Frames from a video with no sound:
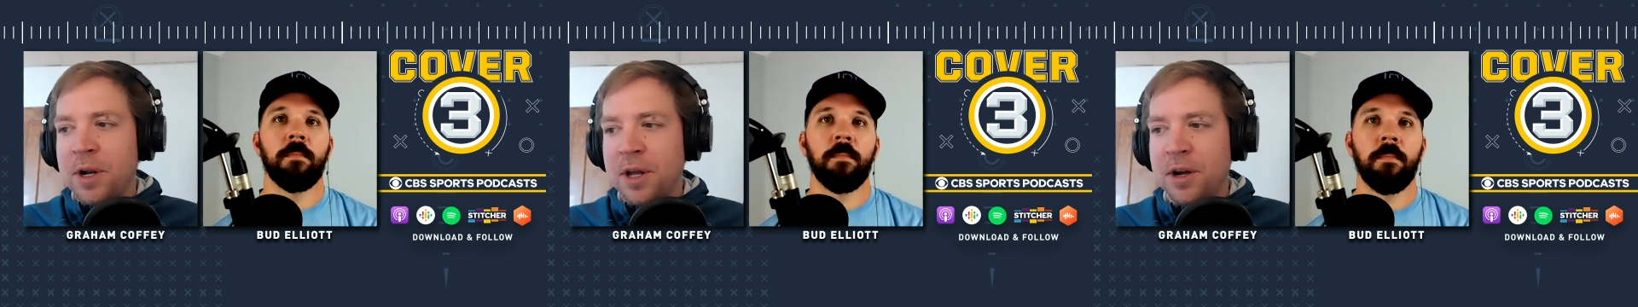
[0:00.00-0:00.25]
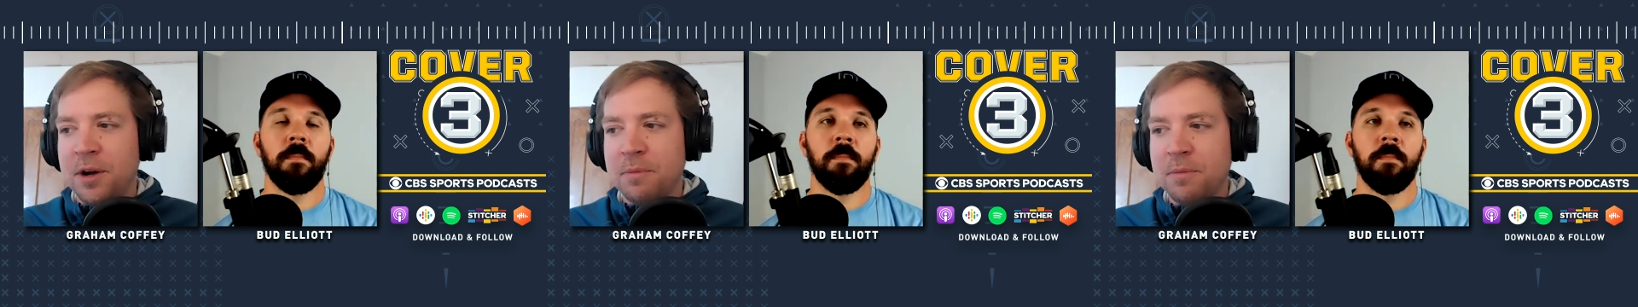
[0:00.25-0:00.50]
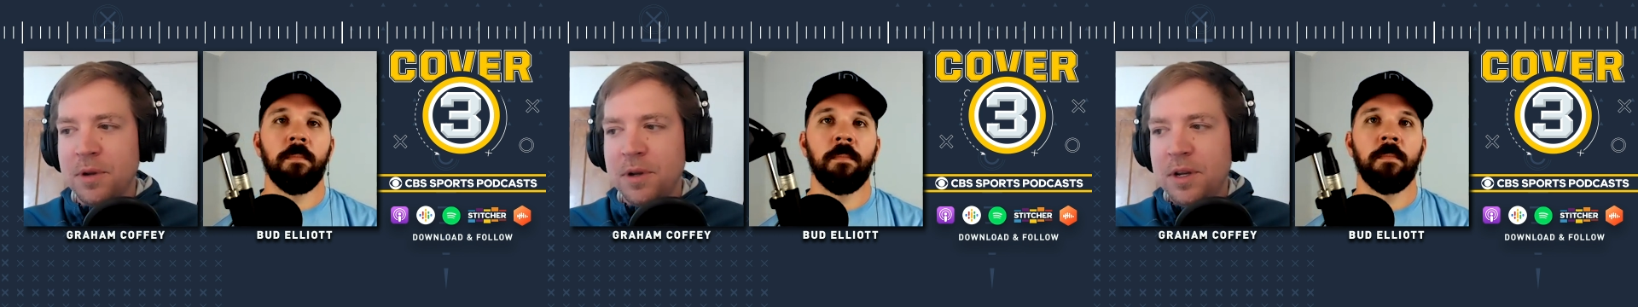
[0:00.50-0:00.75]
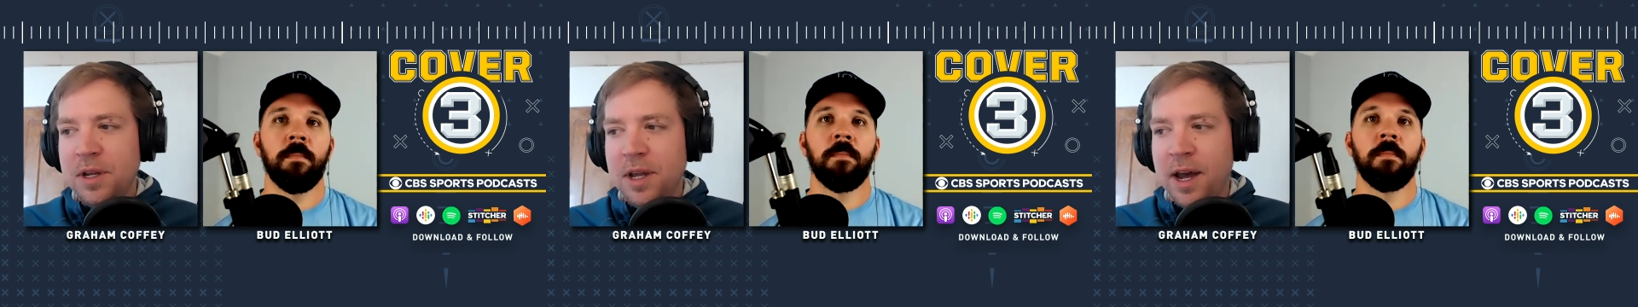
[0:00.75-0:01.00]
Speaker 1: But um,
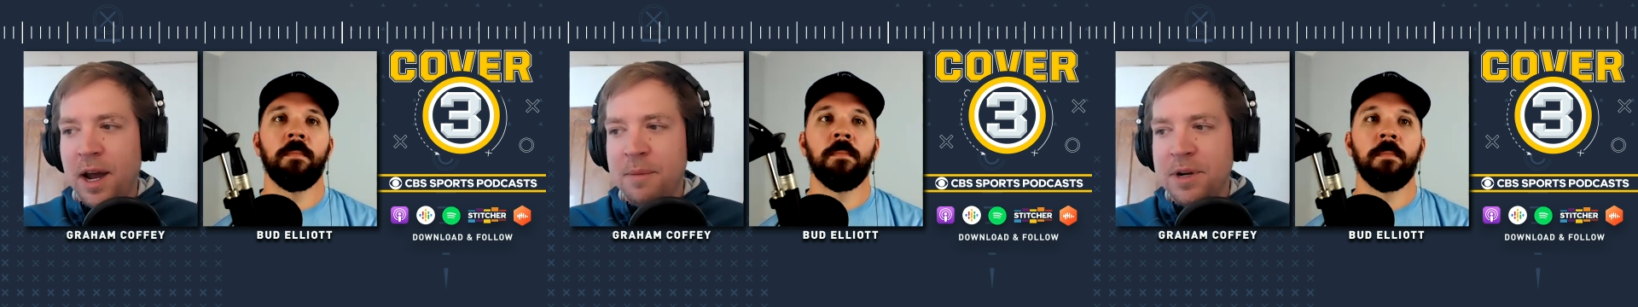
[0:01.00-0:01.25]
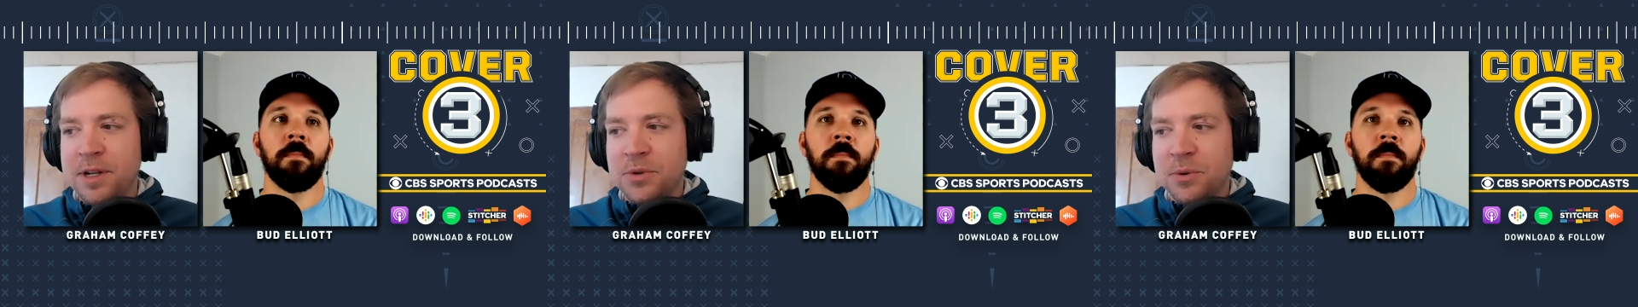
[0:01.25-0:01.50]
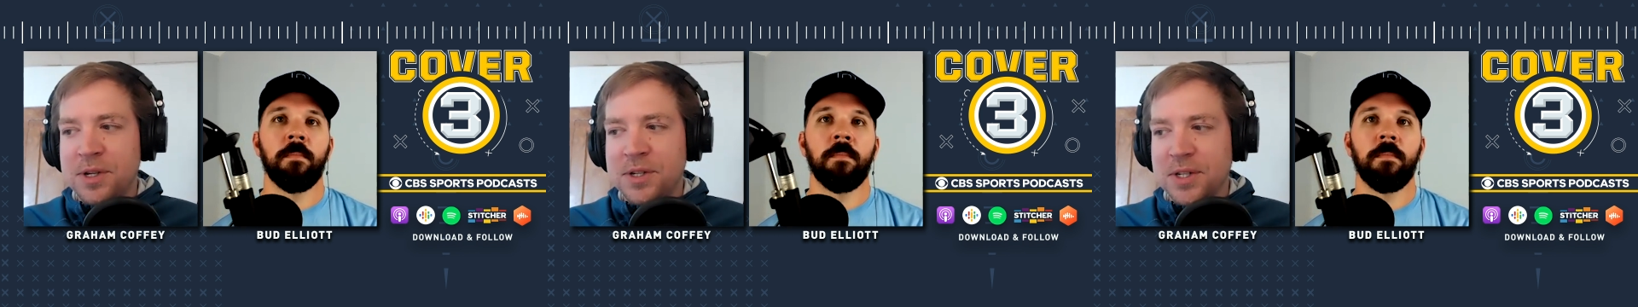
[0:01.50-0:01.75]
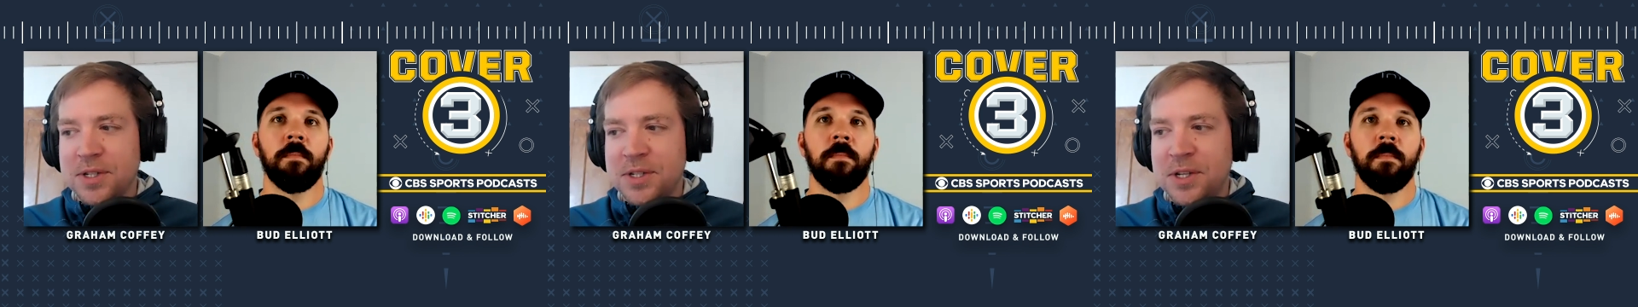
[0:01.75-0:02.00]
yeah, I mean, in
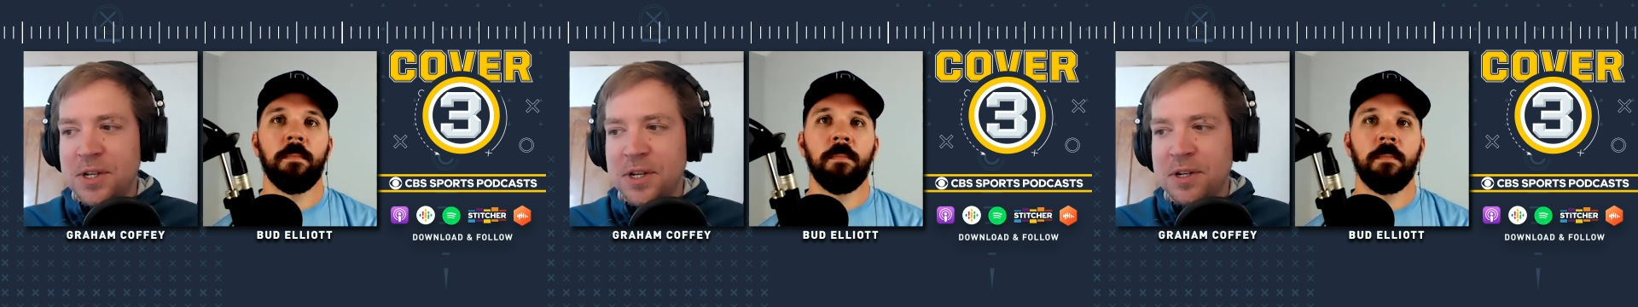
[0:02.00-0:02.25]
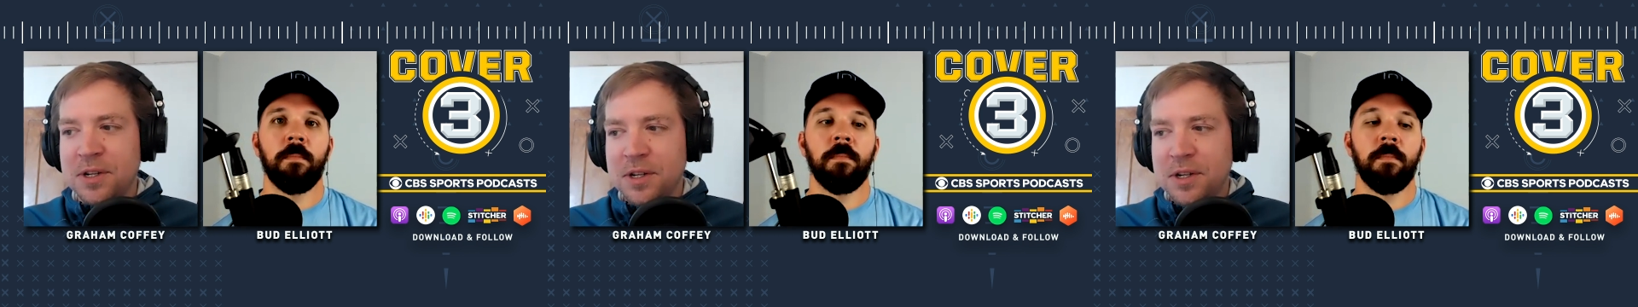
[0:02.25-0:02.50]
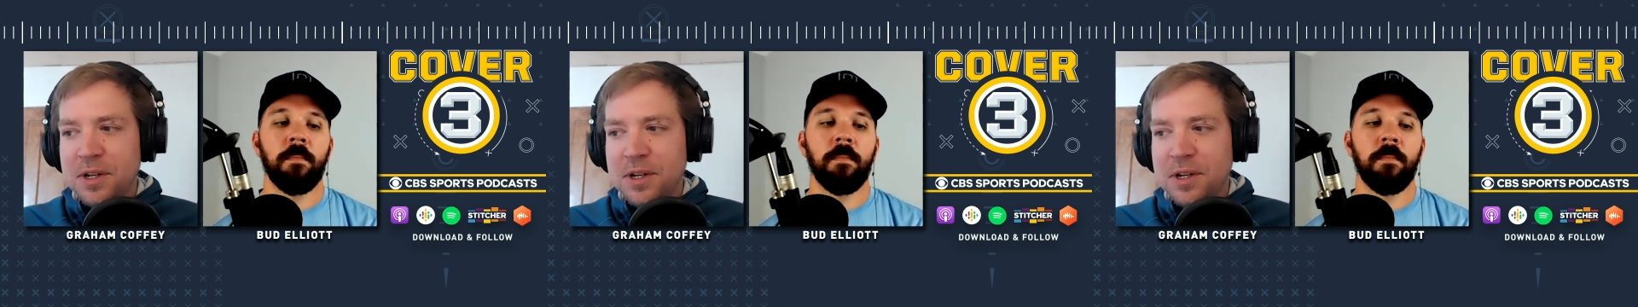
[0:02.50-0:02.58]
2016,